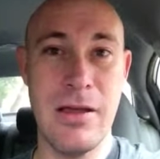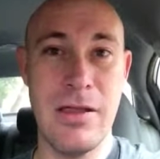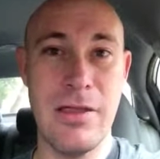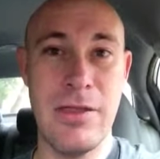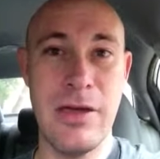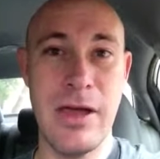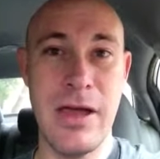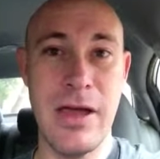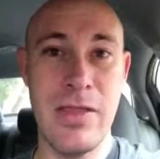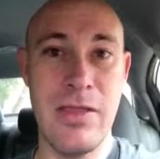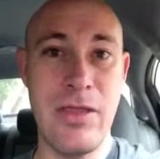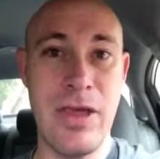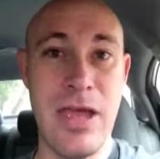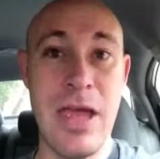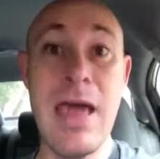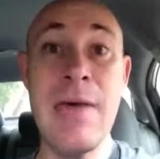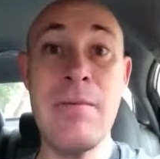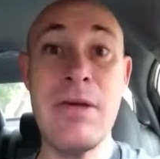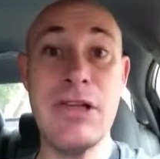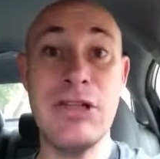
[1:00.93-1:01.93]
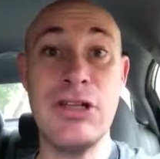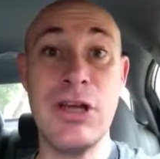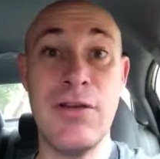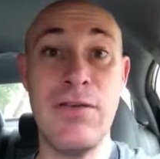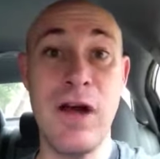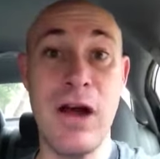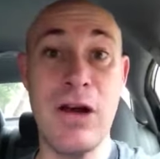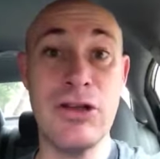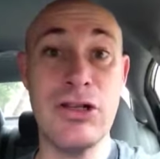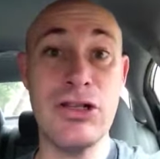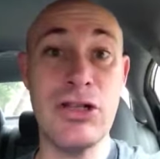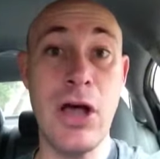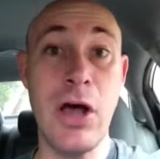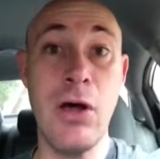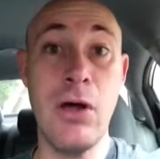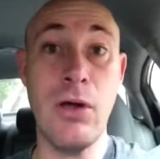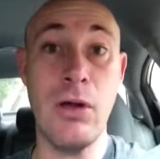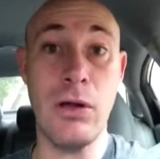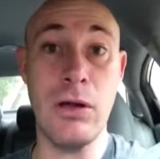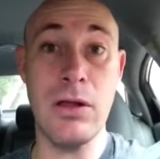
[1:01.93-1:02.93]
The image of our
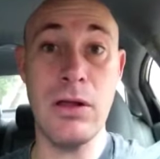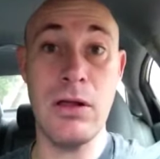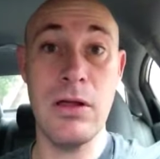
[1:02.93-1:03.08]
soul